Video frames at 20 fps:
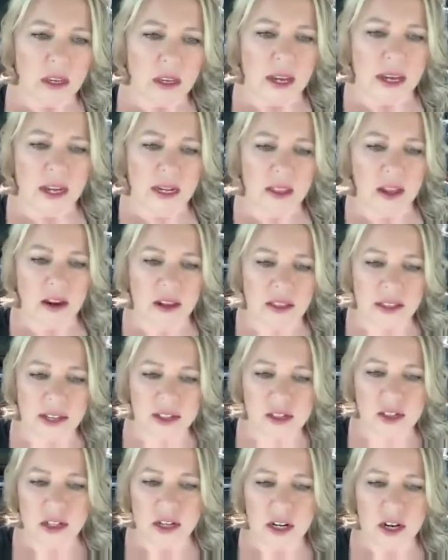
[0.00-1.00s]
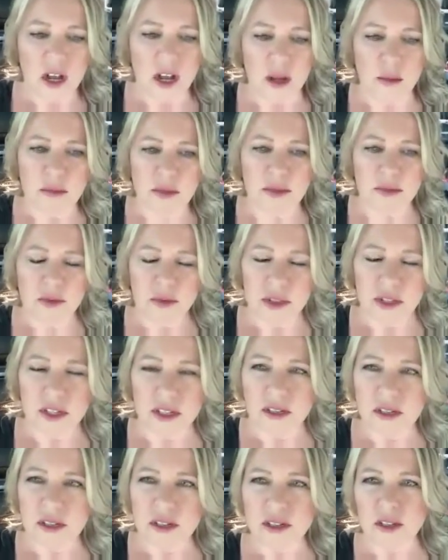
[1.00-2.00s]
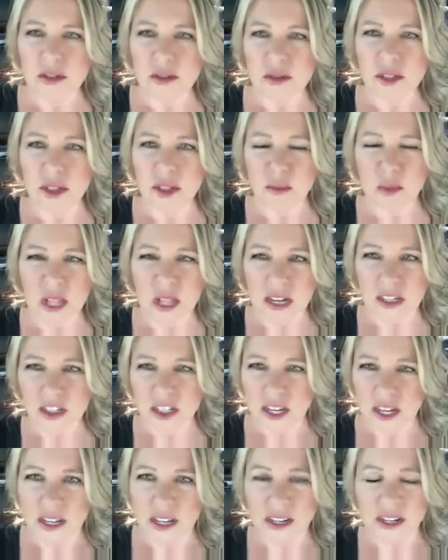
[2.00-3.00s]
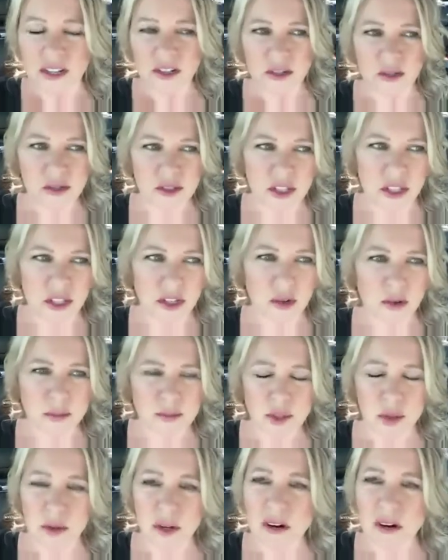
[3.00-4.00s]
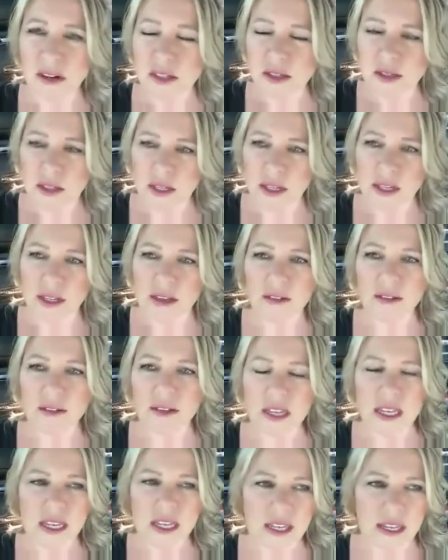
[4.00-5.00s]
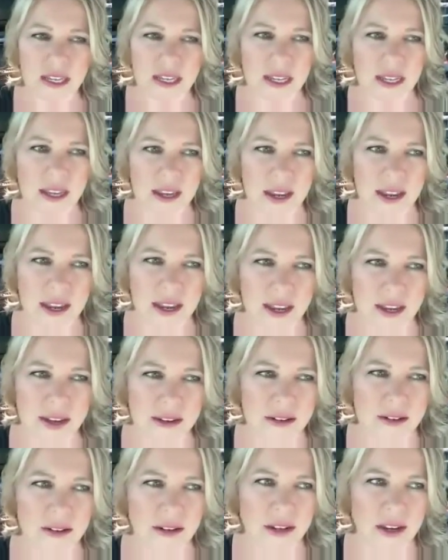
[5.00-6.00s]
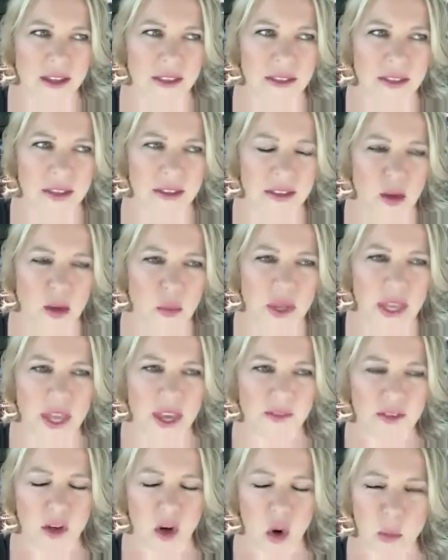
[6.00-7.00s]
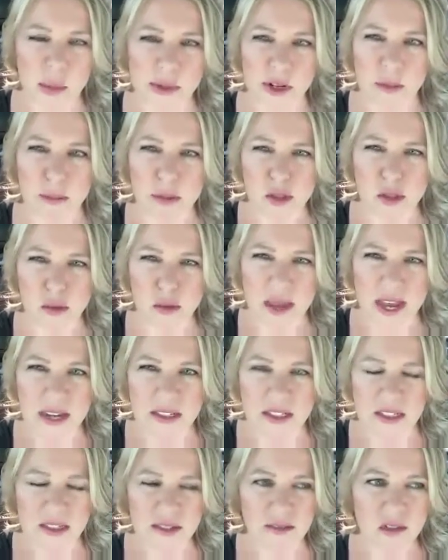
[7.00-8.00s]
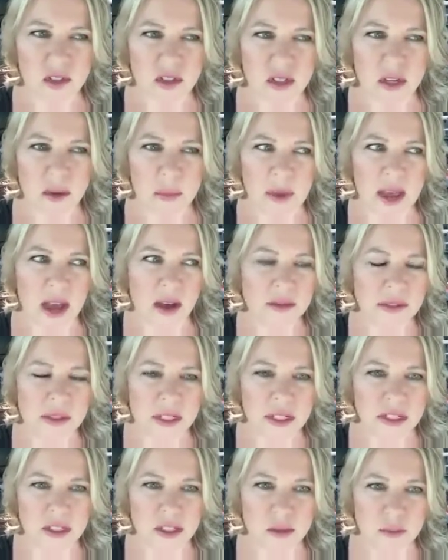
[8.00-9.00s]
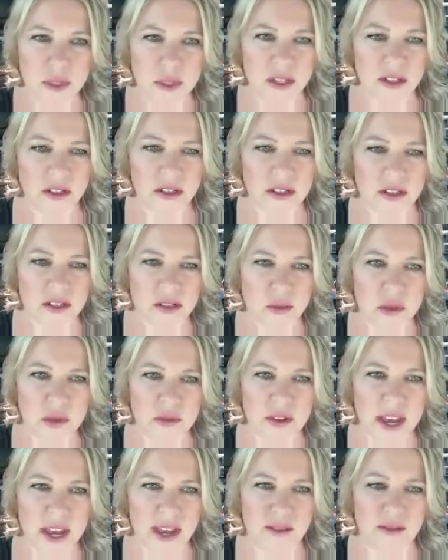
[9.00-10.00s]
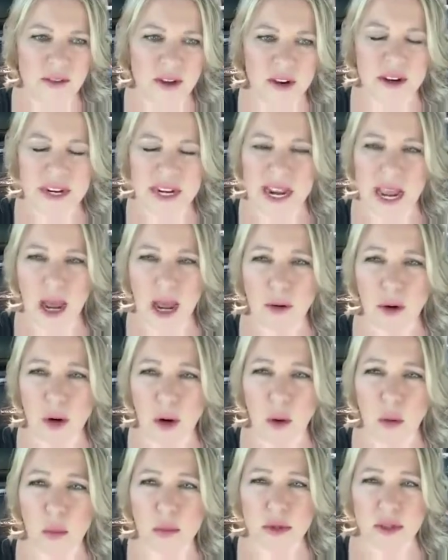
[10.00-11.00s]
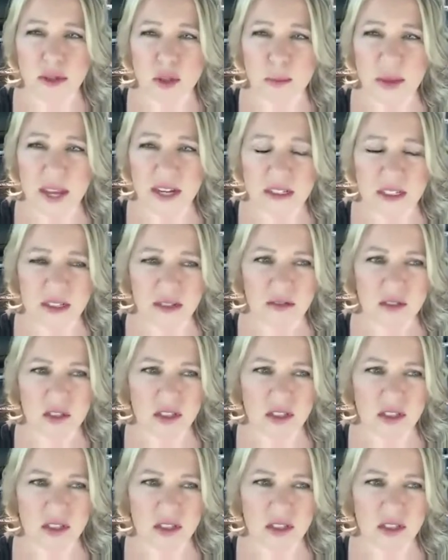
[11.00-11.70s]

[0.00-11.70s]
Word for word: And a lot of things are going to come through this using blockchain and using cryptocurrency. And I think that we have to open our perspectives about this because we've had very narrow perspectives.